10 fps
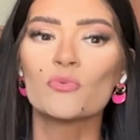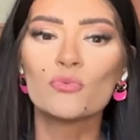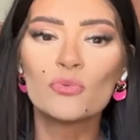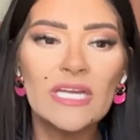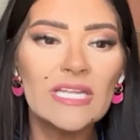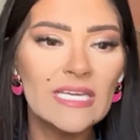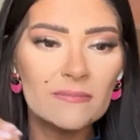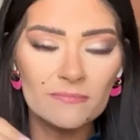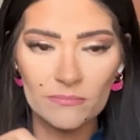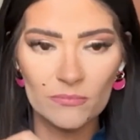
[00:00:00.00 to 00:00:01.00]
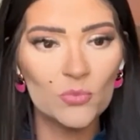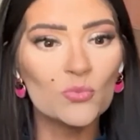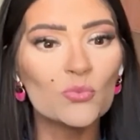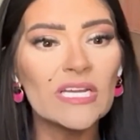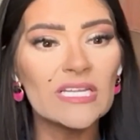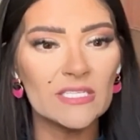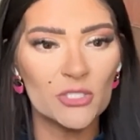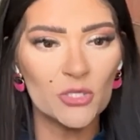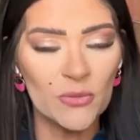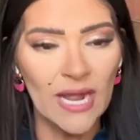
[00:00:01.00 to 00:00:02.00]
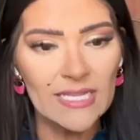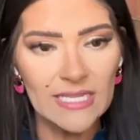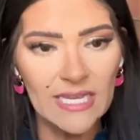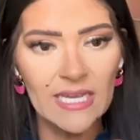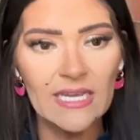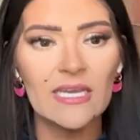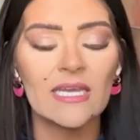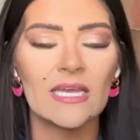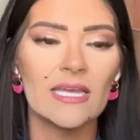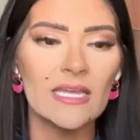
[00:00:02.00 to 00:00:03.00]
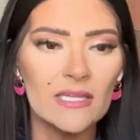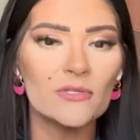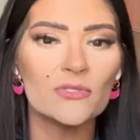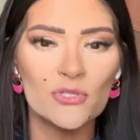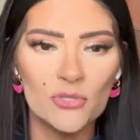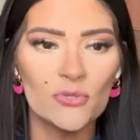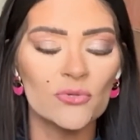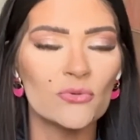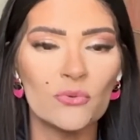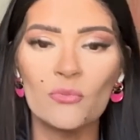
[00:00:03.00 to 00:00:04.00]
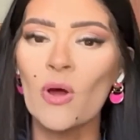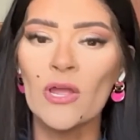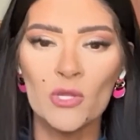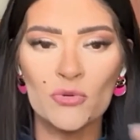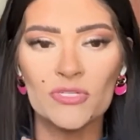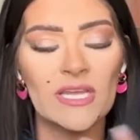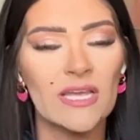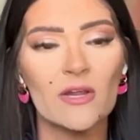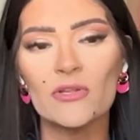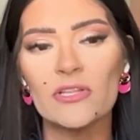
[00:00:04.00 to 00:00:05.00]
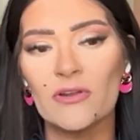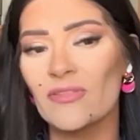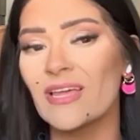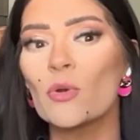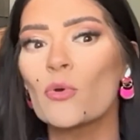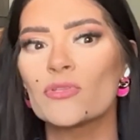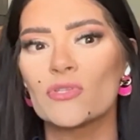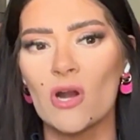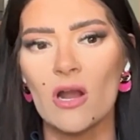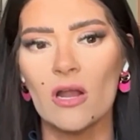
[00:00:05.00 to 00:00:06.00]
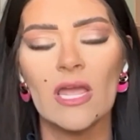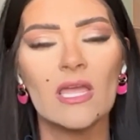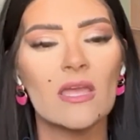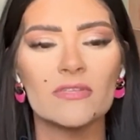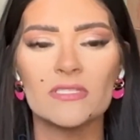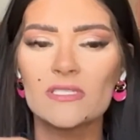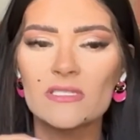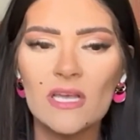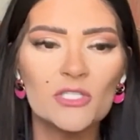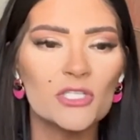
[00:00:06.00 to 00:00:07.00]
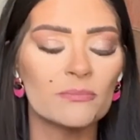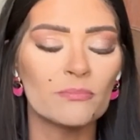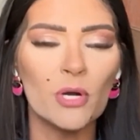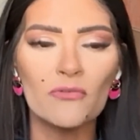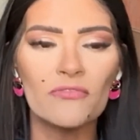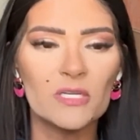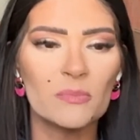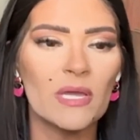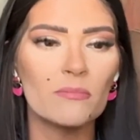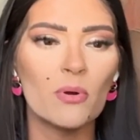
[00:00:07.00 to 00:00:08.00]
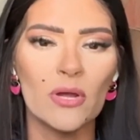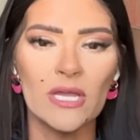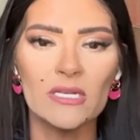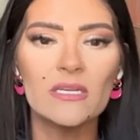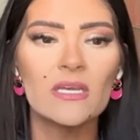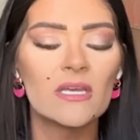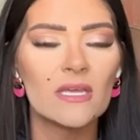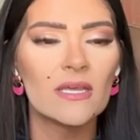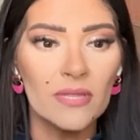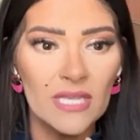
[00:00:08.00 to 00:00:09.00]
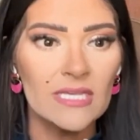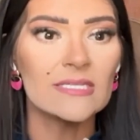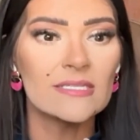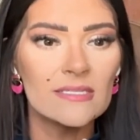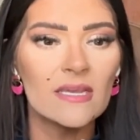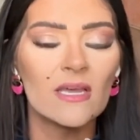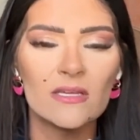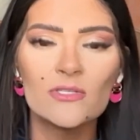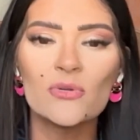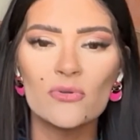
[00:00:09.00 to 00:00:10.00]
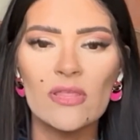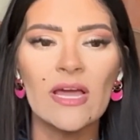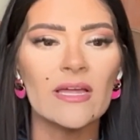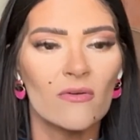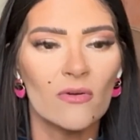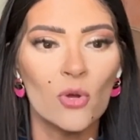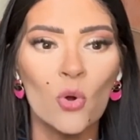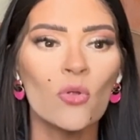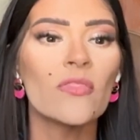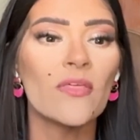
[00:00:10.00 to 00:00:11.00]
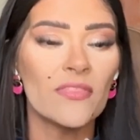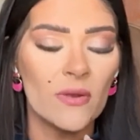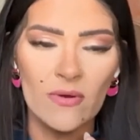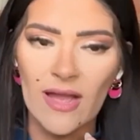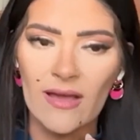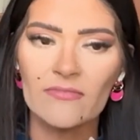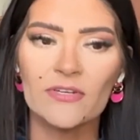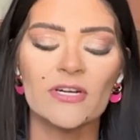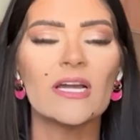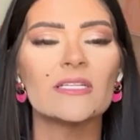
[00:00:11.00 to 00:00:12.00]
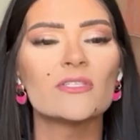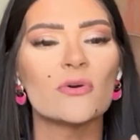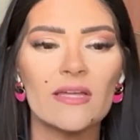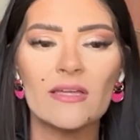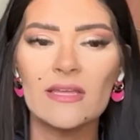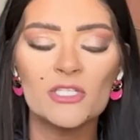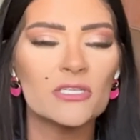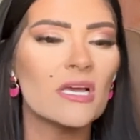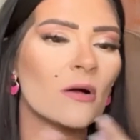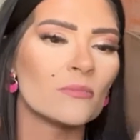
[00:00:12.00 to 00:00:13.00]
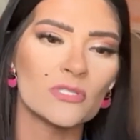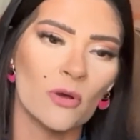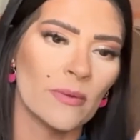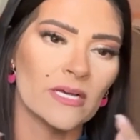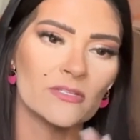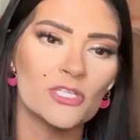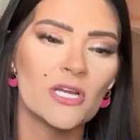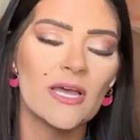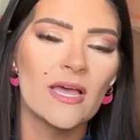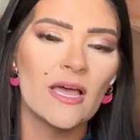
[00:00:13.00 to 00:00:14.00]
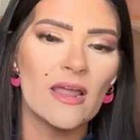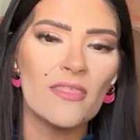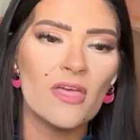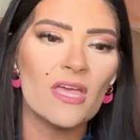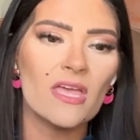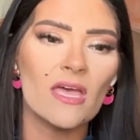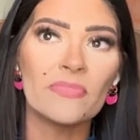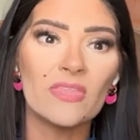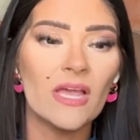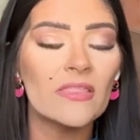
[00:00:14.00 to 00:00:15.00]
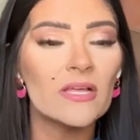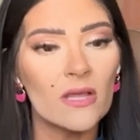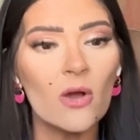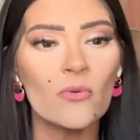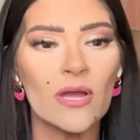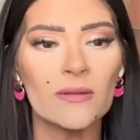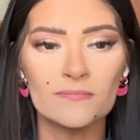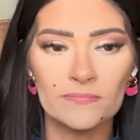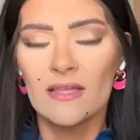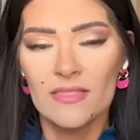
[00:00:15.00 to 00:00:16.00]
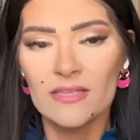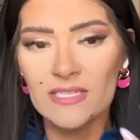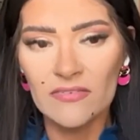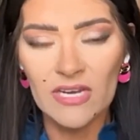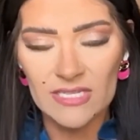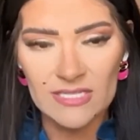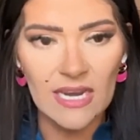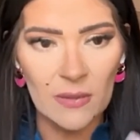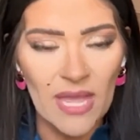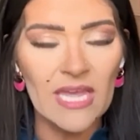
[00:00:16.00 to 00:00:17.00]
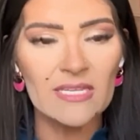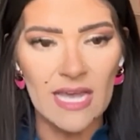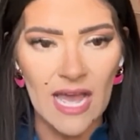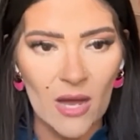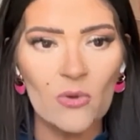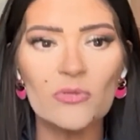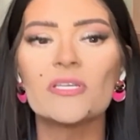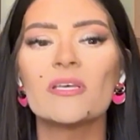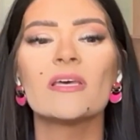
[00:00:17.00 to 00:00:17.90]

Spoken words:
really, really directly into what you were saying earlier, that North Star. It gave us such a perfect pinpoint piece to that goal that they were after. And so it just helps so much. And I think it, in the long run, the dividends that it pays out